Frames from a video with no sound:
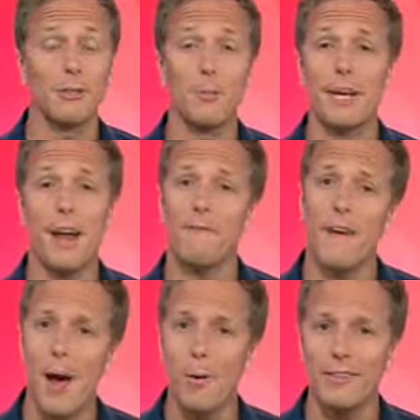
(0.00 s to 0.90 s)
to be enough
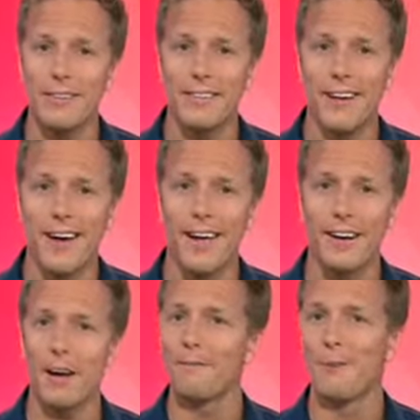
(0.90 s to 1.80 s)
hours in the day,
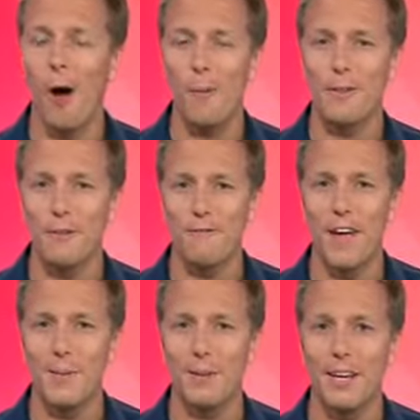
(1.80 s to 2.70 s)
enough time with the
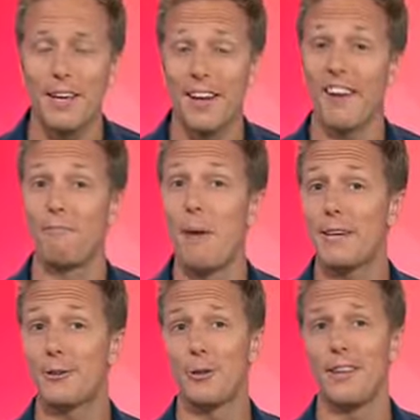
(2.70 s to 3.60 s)
family, enough
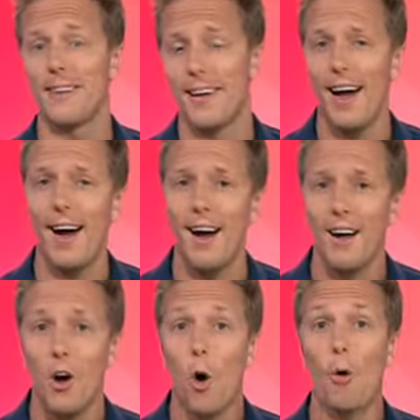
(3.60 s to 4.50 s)
petrol in the car,
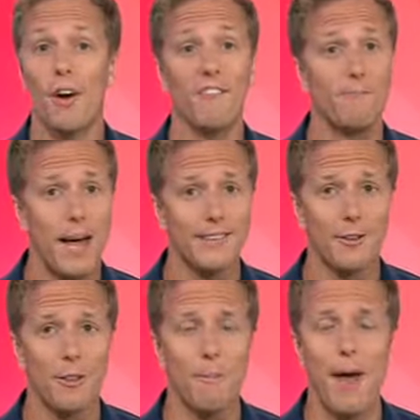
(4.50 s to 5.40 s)
or enough
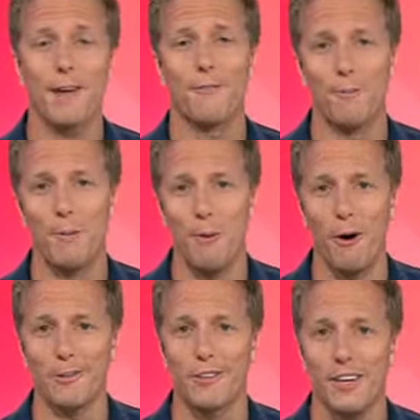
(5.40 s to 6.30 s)
pats on the back from the
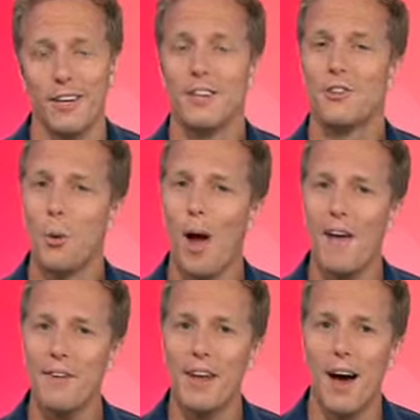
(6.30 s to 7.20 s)
boss. Do I
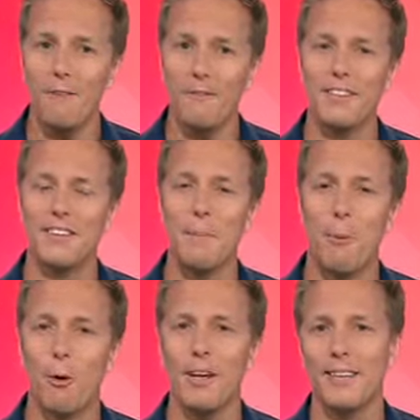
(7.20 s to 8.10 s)
have enough is an
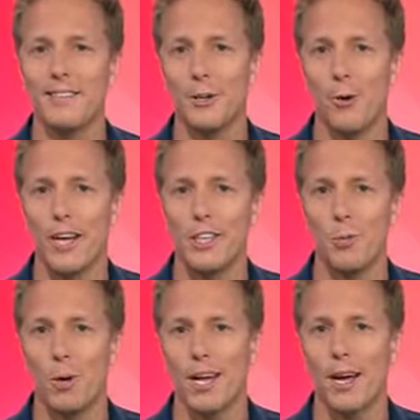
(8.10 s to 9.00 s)
important
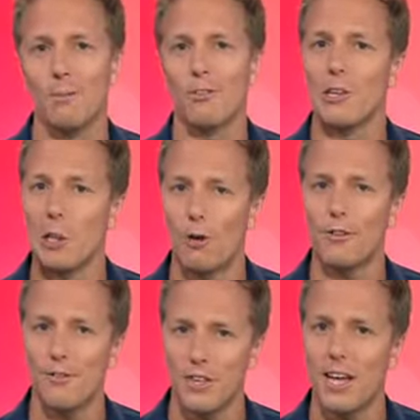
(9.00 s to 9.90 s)
consideration when it comes to
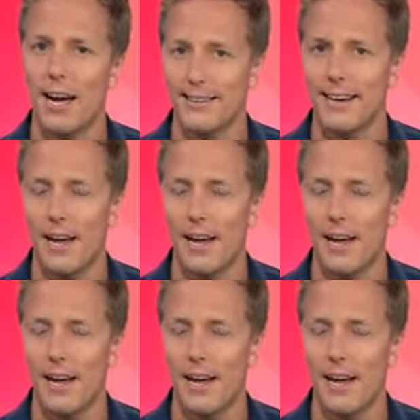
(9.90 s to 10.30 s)
lots of the day-to-day